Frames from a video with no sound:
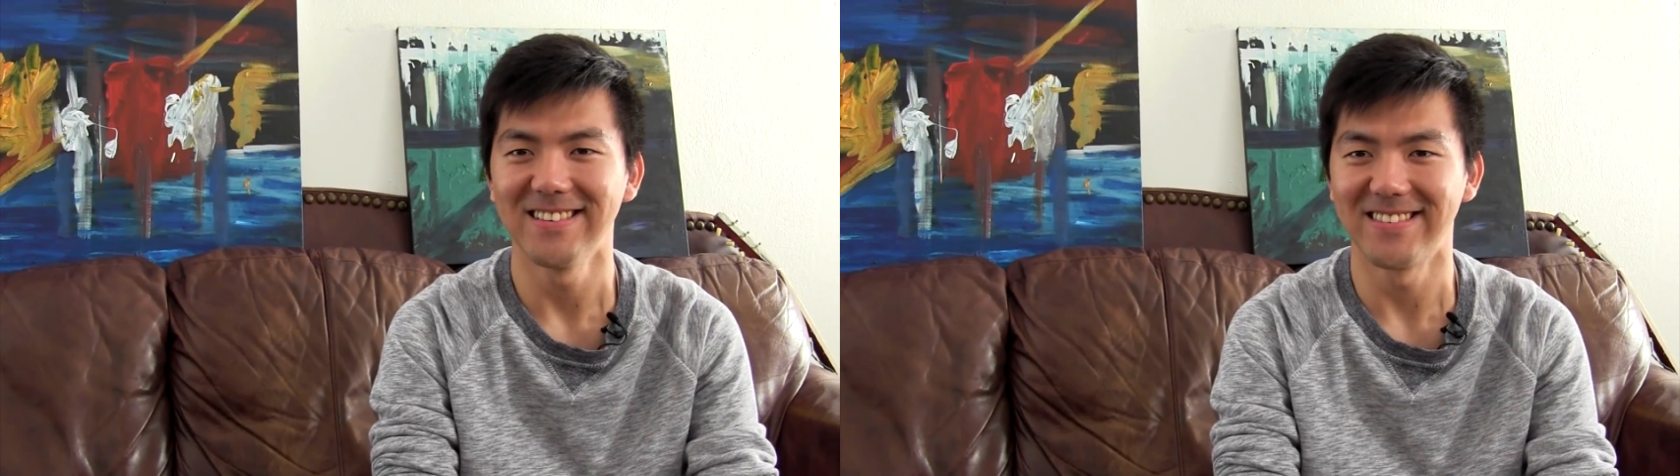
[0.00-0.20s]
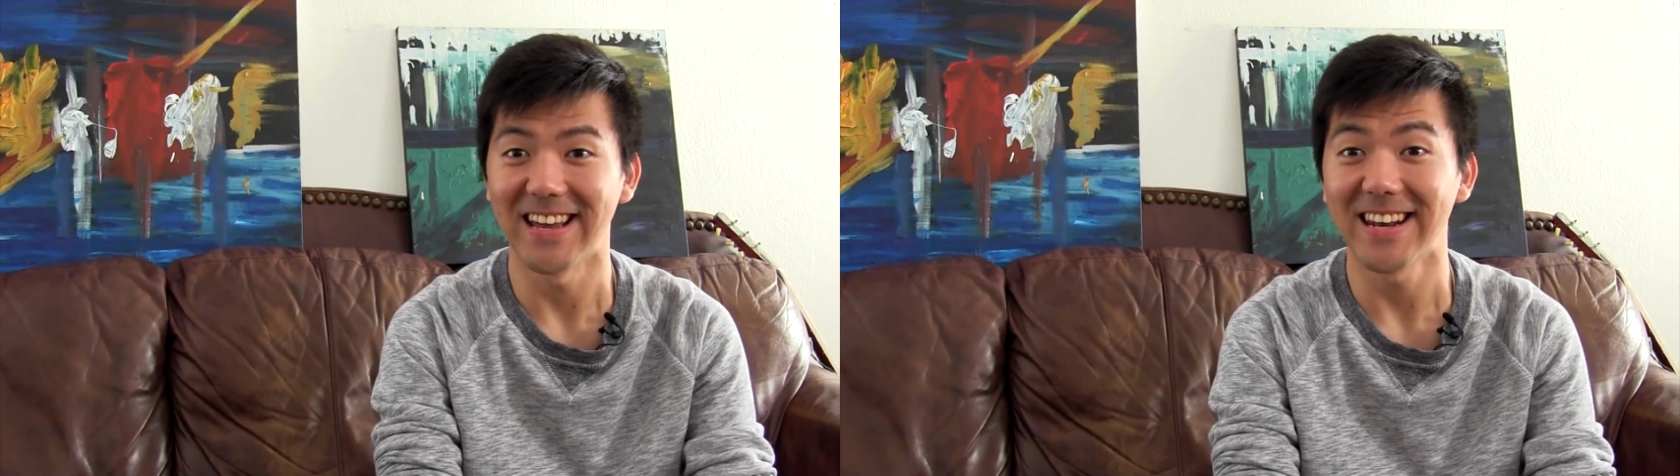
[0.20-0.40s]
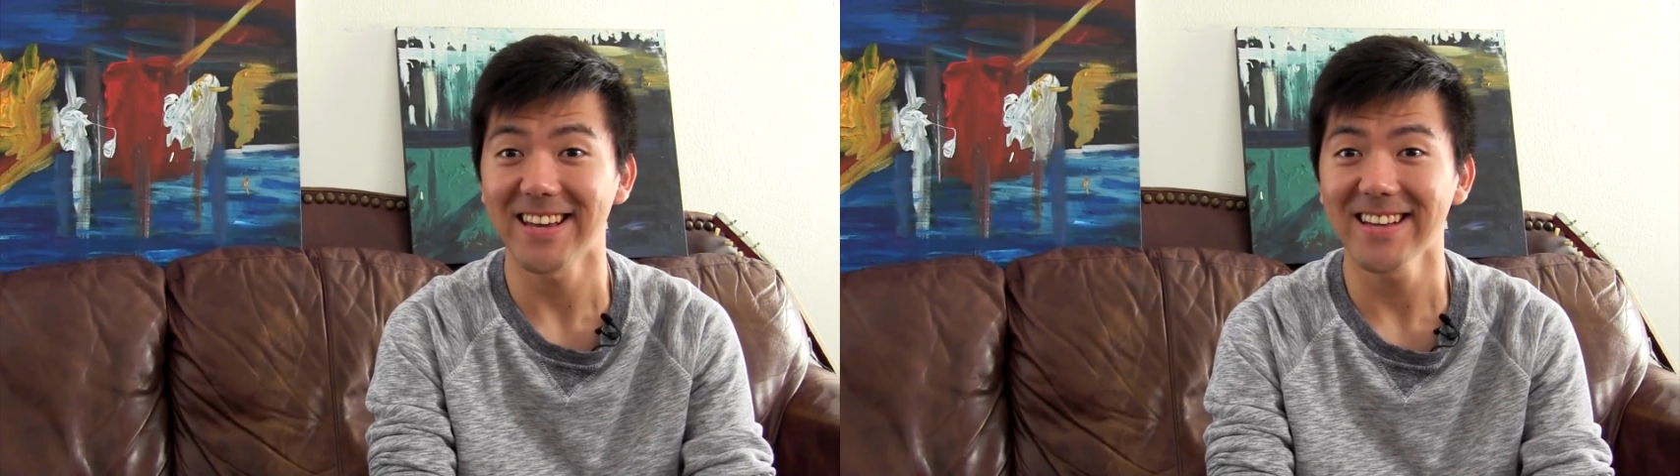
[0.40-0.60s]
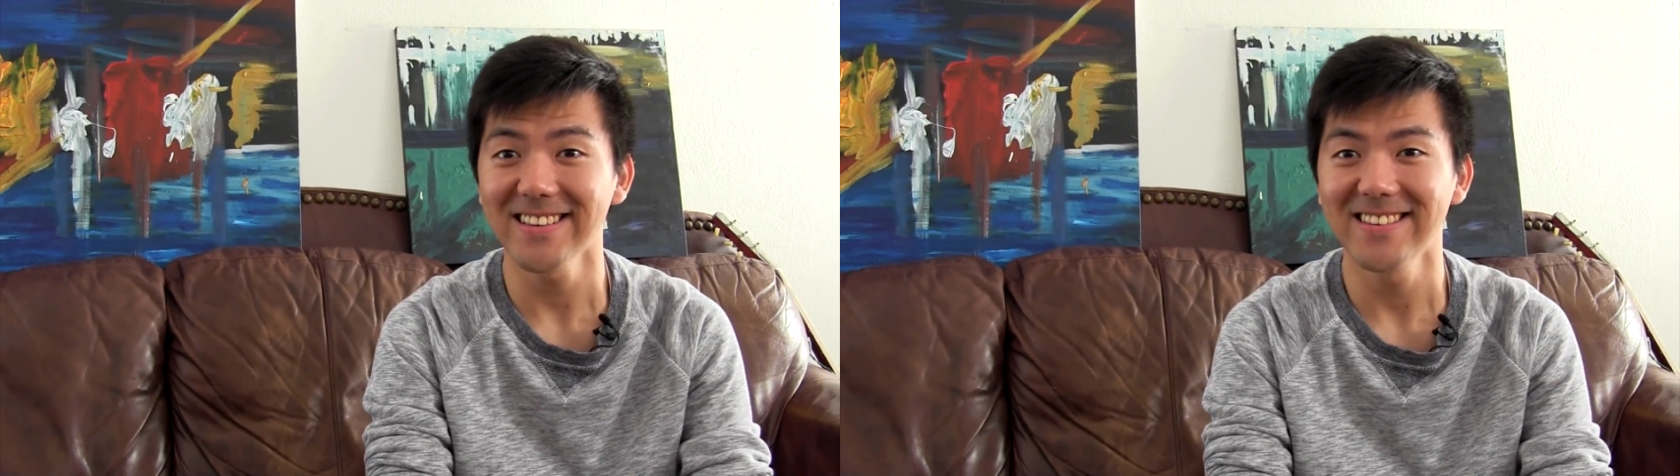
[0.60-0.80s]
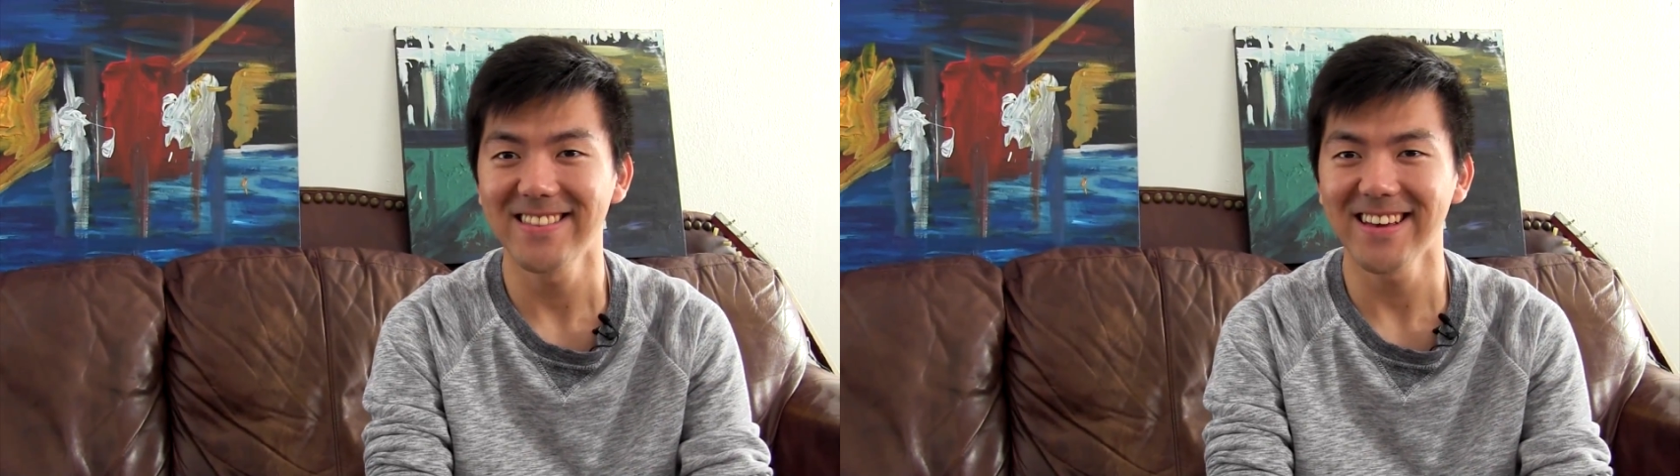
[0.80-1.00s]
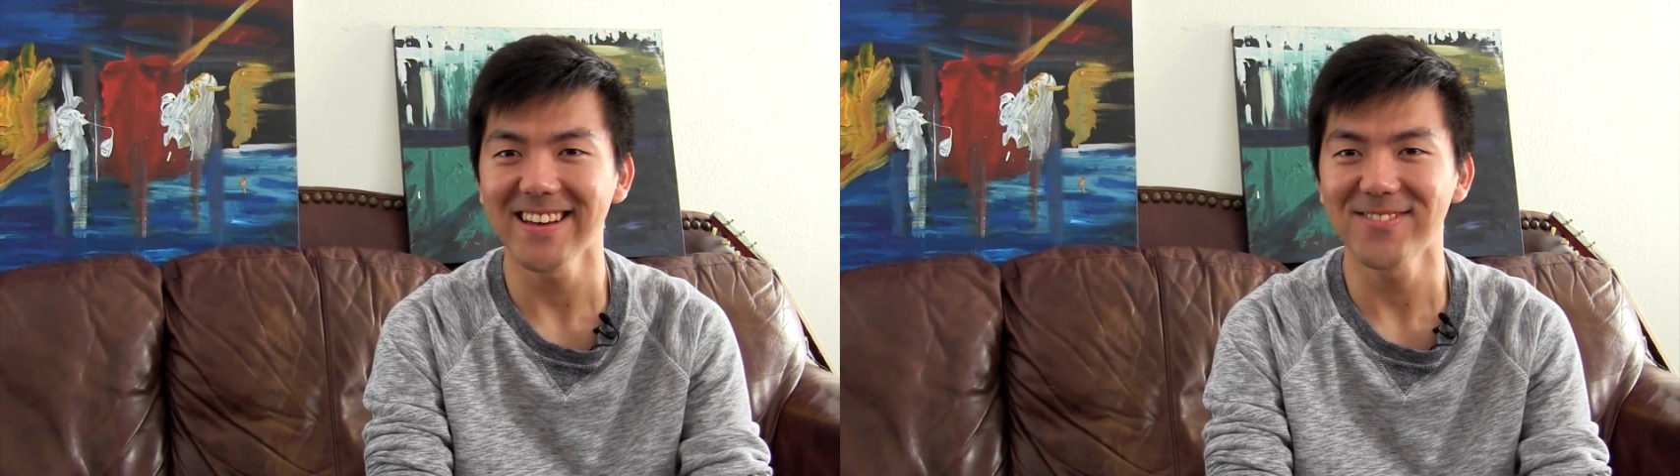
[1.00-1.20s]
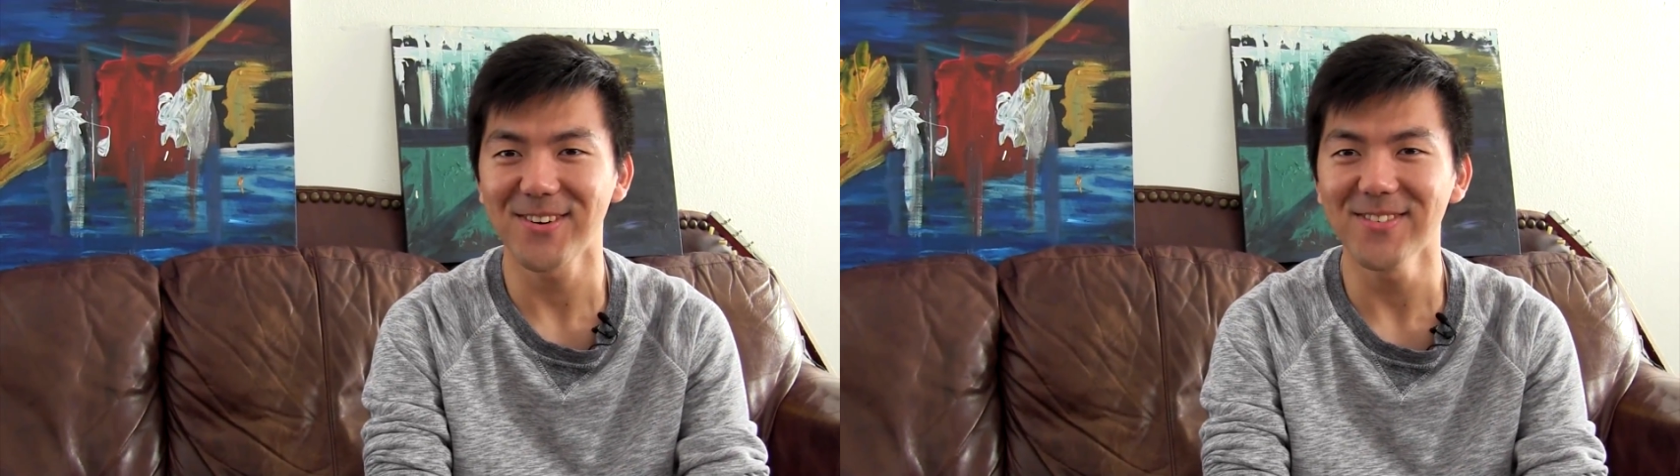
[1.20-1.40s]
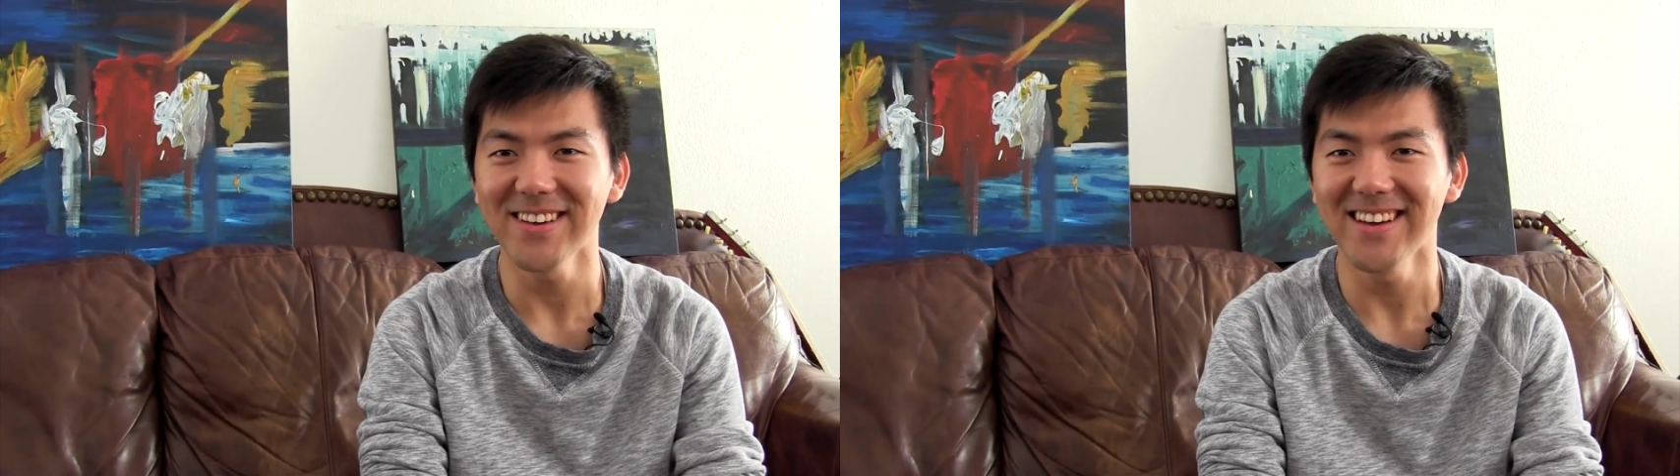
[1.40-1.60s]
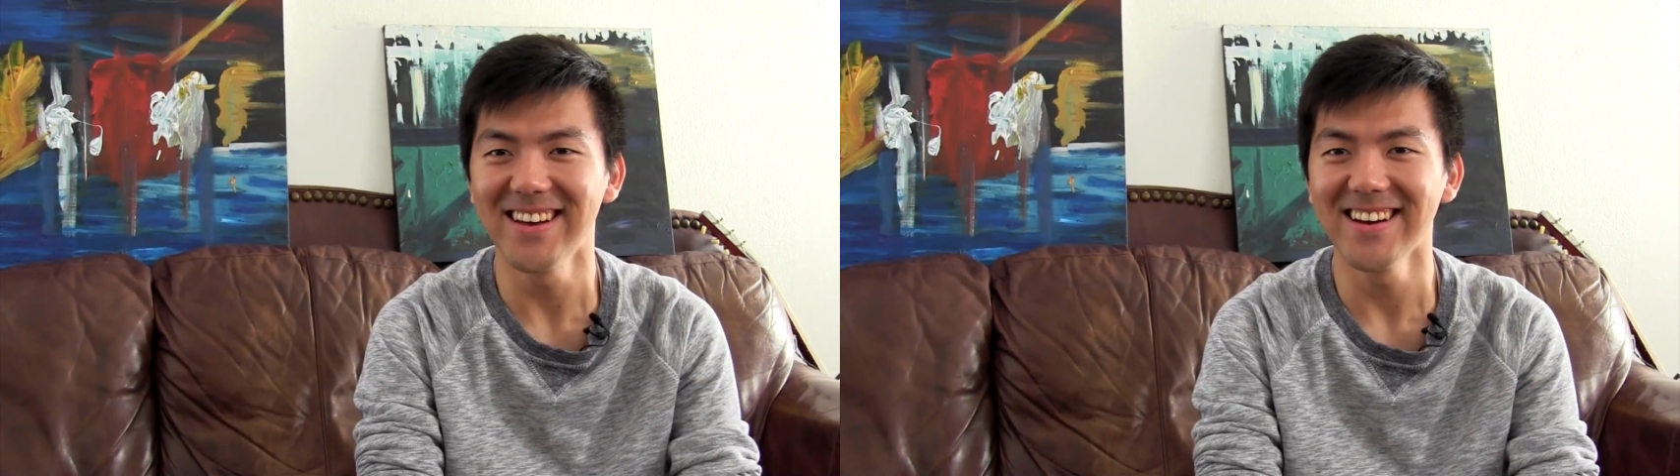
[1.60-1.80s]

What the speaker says: dating thing for me,